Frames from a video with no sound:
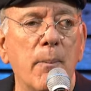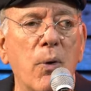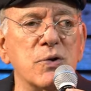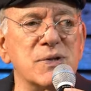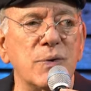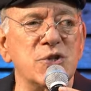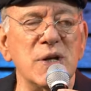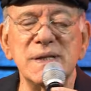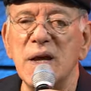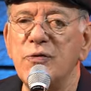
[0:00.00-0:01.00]
Most
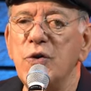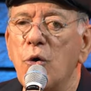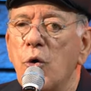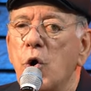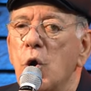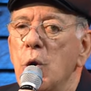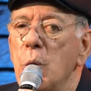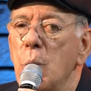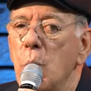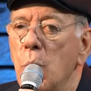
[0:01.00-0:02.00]
Christians have no
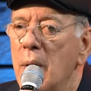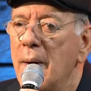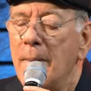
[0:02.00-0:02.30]
clue,